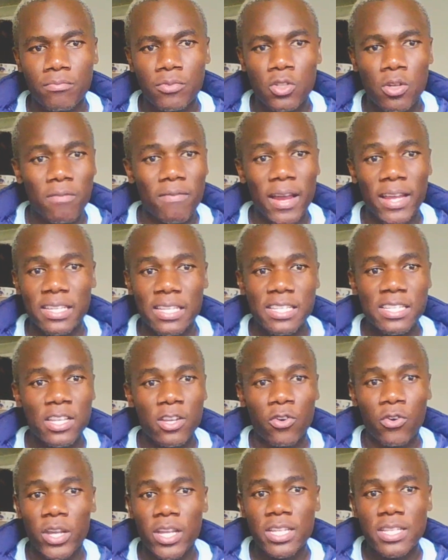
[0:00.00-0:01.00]
sort of like
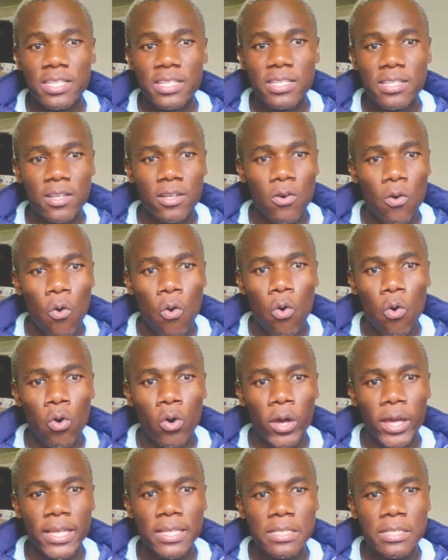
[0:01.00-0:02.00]
disagrees
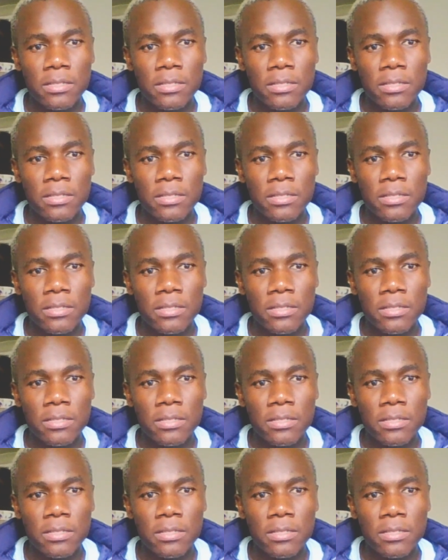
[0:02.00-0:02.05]
or